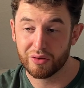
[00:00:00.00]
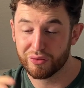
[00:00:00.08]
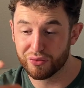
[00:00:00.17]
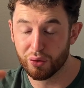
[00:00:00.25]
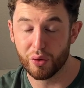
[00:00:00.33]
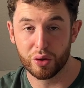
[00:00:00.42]

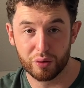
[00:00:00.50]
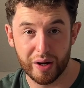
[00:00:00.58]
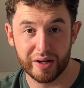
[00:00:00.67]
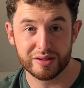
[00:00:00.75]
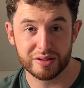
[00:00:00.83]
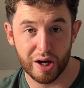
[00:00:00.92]
for the
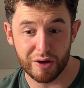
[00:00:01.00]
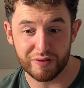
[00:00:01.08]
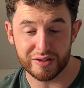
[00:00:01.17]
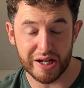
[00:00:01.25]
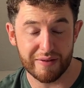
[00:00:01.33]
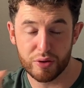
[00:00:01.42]
right
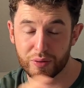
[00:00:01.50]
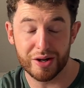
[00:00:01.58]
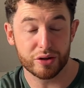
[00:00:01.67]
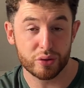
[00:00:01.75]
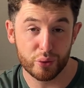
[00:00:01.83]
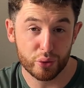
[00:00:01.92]
surface, have the
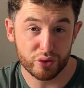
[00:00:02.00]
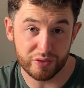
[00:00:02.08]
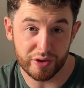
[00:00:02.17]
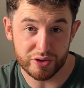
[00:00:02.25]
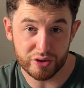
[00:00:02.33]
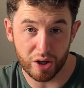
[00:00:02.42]
right tools for
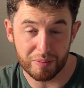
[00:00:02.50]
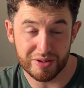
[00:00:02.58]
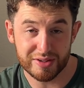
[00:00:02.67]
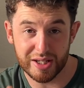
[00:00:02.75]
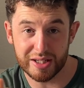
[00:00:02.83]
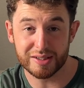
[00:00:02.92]
the job, and
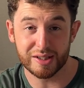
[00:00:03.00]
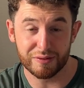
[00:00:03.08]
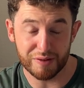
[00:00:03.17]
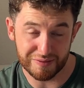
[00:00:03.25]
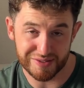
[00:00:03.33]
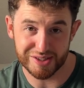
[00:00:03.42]
set yourself
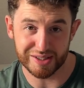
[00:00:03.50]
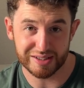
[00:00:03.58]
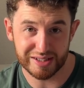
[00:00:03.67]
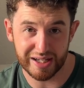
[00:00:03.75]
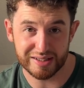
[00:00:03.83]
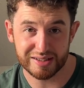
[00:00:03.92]
up for
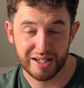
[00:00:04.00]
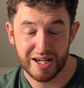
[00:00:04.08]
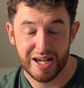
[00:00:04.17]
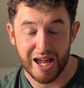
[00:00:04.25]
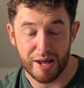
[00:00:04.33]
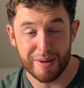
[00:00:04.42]
success.
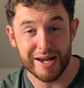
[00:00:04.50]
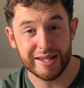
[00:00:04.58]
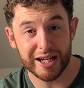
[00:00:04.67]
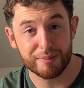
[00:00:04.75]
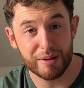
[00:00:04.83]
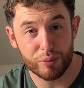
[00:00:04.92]
It may
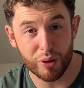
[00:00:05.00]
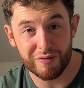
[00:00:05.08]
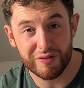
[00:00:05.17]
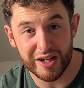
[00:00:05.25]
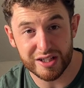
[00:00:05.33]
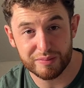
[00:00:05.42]
take a bit more
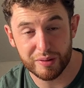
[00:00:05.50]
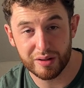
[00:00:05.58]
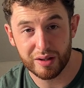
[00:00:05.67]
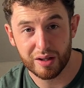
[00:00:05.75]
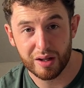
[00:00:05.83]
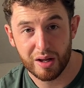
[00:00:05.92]
investment,
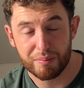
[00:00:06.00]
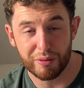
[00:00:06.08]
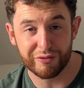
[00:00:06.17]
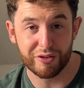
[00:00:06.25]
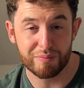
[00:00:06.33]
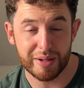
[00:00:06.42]

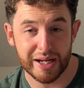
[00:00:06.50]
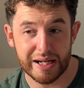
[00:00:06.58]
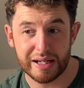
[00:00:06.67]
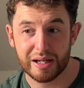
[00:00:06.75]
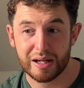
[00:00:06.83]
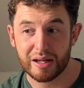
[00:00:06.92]
but for
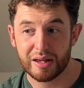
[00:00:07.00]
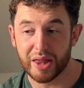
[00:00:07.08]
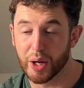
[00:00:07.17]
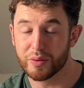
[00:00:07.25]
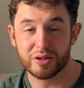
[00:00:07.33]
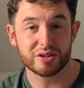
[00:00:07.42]
me
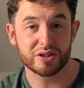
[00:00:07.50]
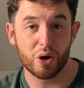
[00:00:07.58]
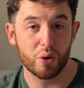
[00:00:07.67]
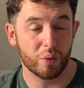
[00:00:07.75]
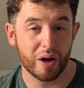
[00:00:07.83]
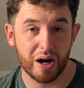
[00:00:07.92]
that was
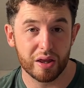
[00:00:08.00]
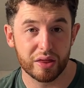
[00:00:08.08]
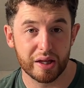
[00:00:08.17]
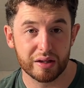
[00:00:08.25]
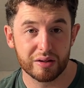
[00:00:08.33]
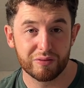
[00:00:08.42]
so worth
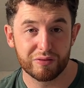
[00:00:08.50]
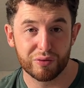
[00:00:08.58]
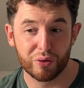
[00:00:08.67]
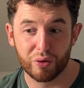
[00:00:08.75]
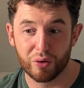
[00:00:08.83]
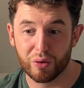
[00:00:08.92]
it
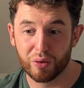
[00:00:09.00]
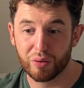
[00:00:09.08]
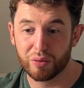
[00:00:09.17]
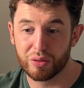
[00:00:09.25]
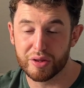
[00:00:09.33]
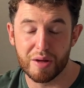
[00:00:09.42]
for
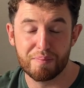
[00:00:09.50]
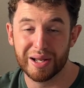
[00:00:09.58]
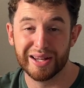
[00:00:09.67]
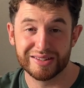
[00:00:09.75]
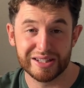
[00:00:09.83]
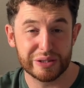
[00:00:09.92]
the
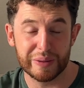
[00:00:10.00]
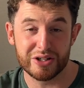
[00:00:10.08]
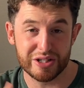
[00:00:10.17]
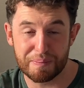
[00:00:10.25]
ability to actually